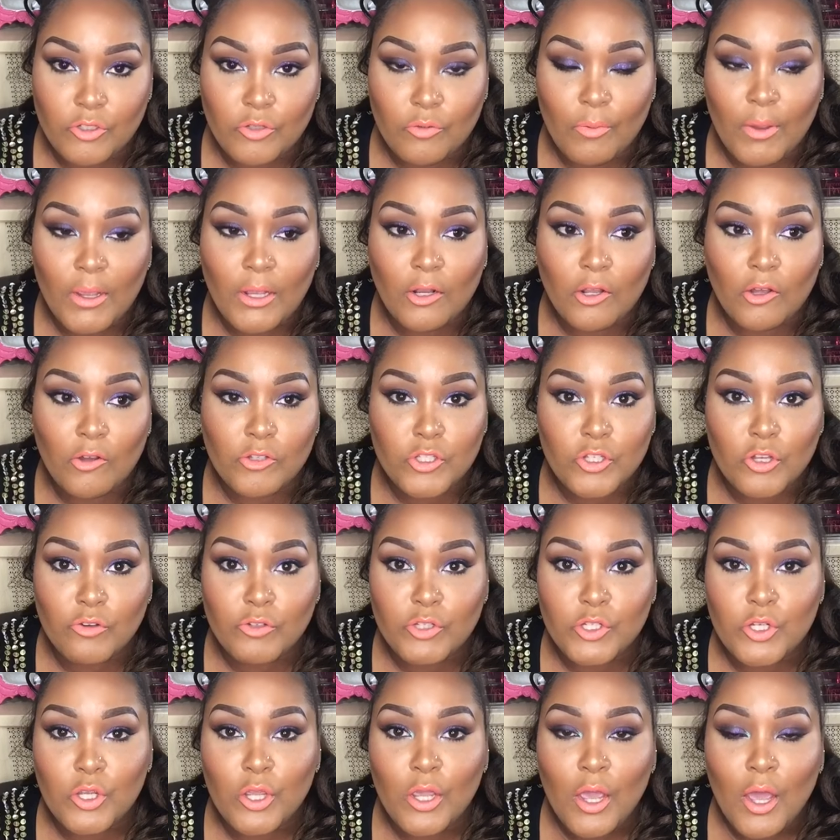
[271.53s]
The weight loss
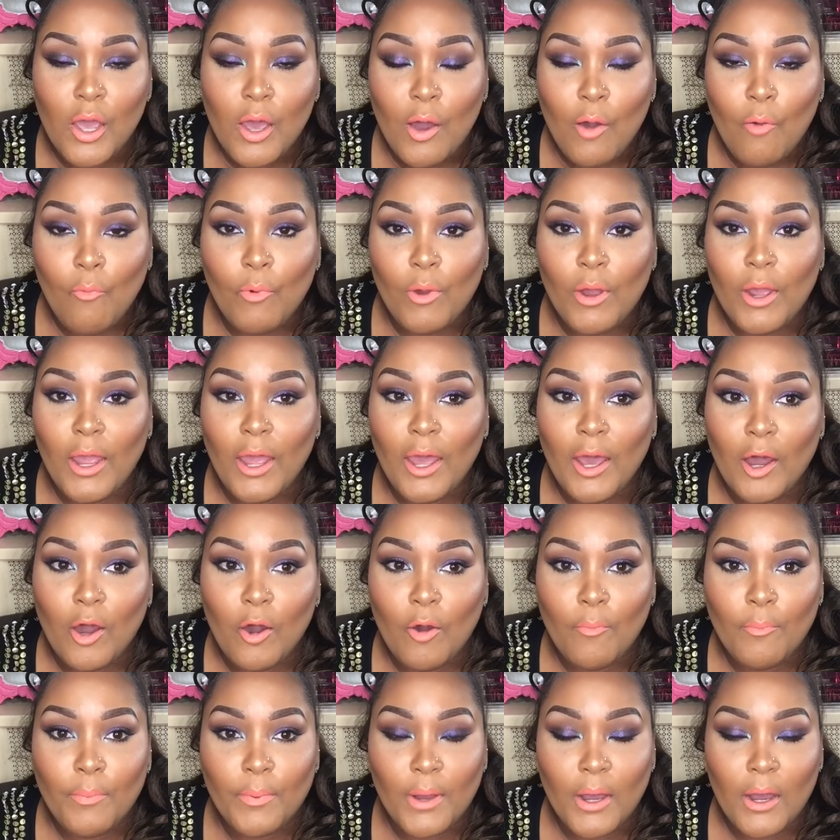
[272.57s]
surgery will
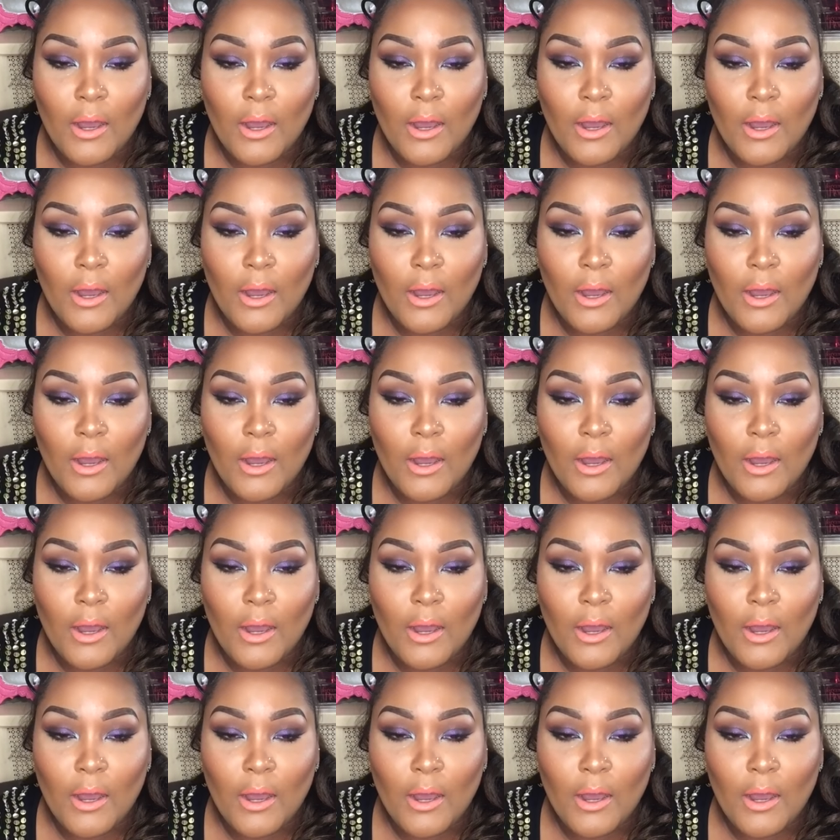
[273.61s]
help